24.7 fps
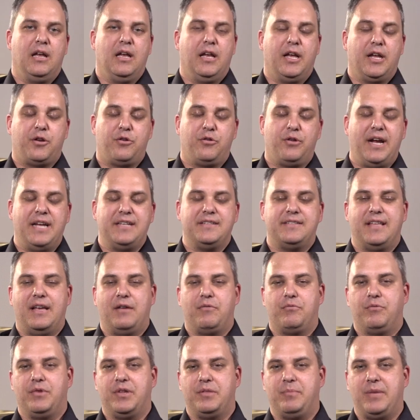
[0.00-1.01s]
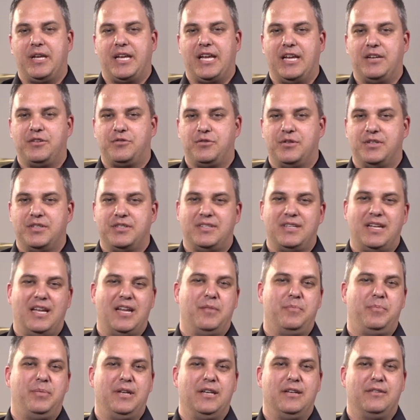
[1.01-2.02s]
It creates that rhythmic interest and a
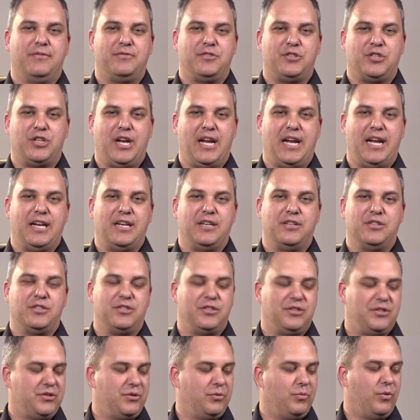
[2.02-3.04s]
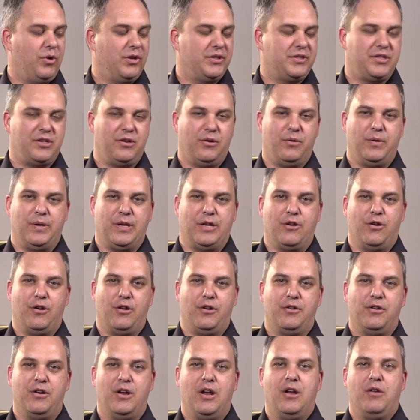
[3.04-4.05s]
bit of change to what's going
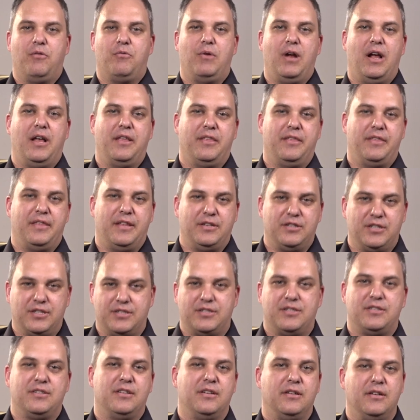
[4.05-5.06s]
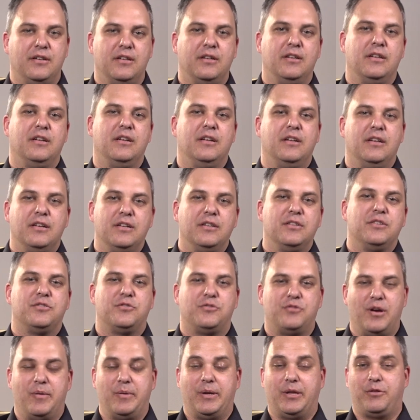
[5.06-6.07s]
on rather than just
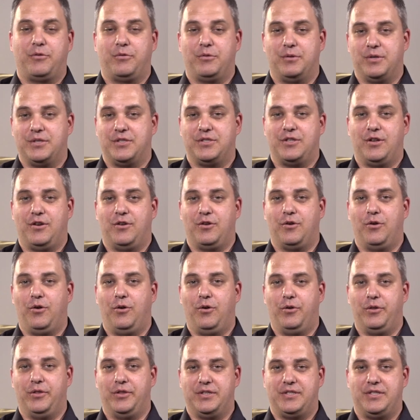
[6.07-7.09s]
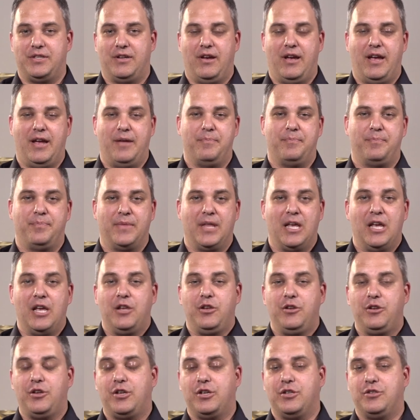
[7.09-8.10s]
strumming through a song all the time.
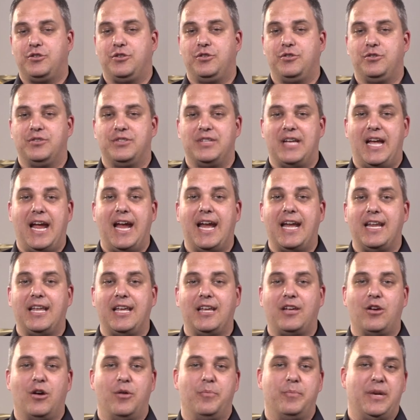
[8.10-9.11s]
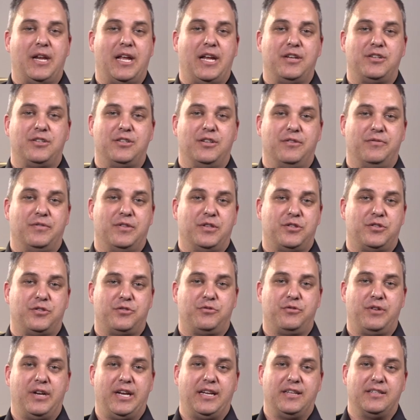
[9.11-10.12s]
You can choose any combination of the
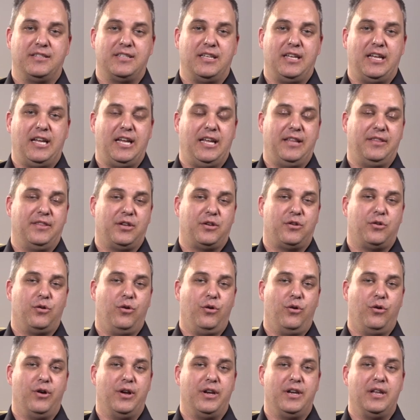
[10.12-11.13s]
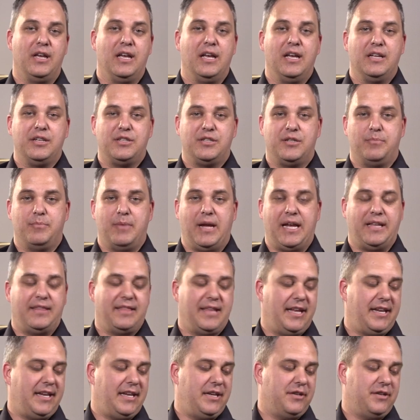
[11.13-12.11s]
strings in the chord to make that